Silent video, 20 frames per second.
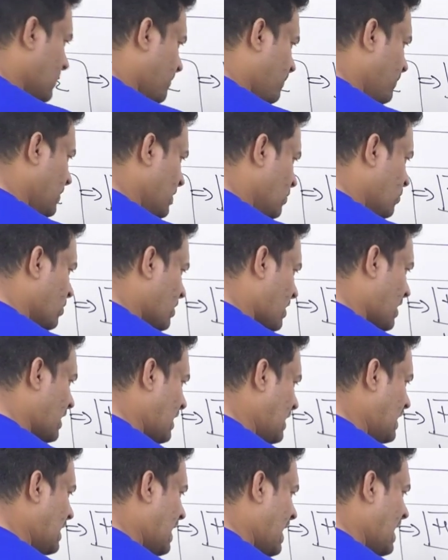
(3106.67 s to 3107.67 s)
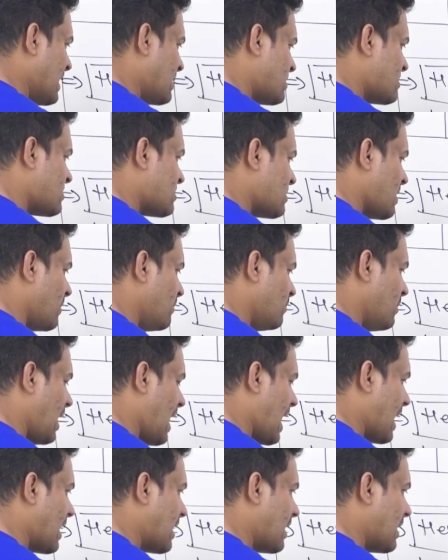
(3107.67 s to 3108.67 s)
if you create
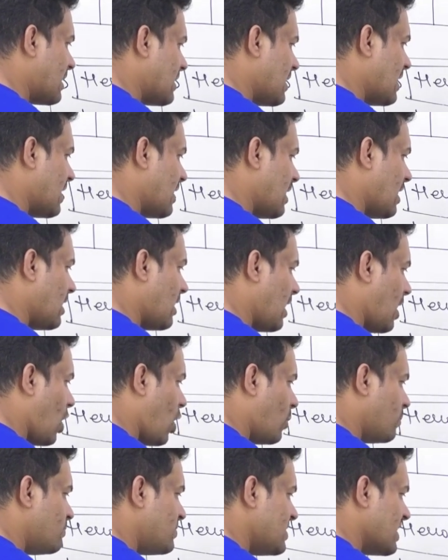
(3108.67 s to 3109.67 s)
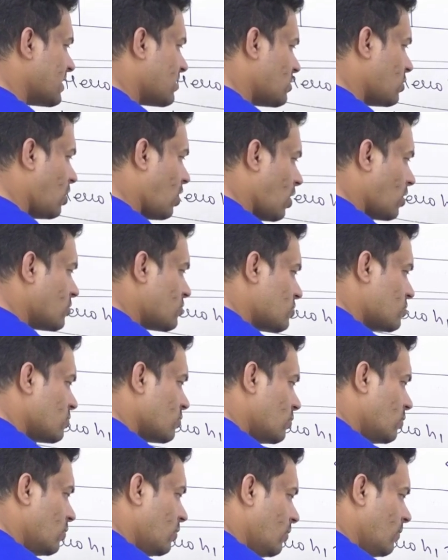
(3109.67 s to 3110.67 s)
some another object
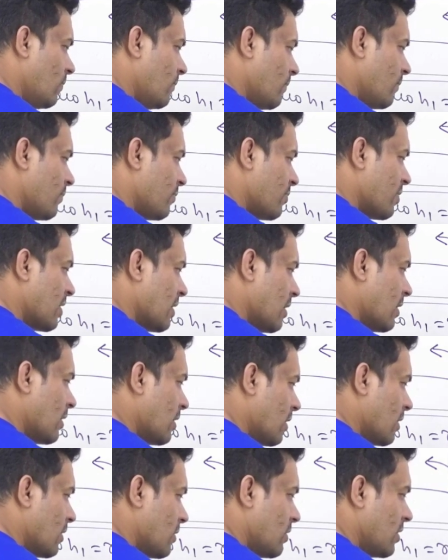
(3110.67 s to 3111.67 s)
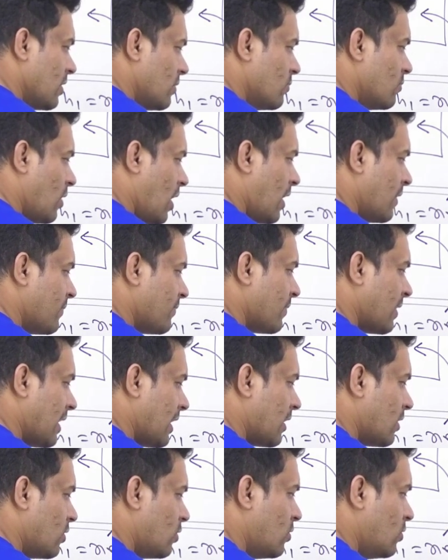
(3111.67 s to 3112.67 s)
also, new of
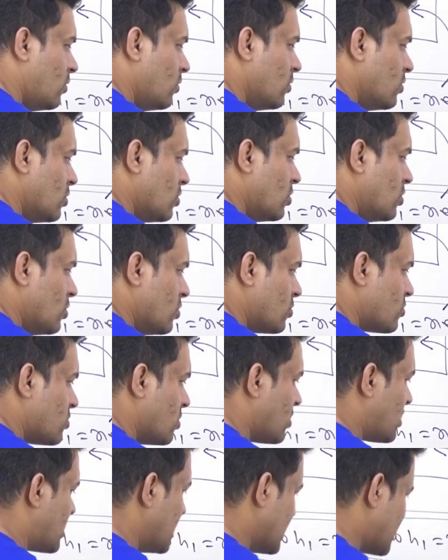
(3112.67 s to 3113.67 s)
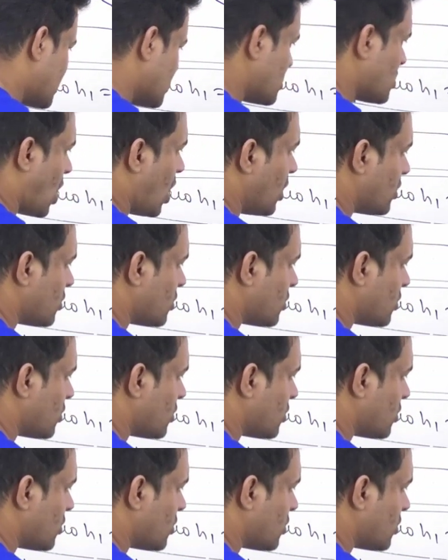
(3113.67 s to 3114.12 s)
hello, so this is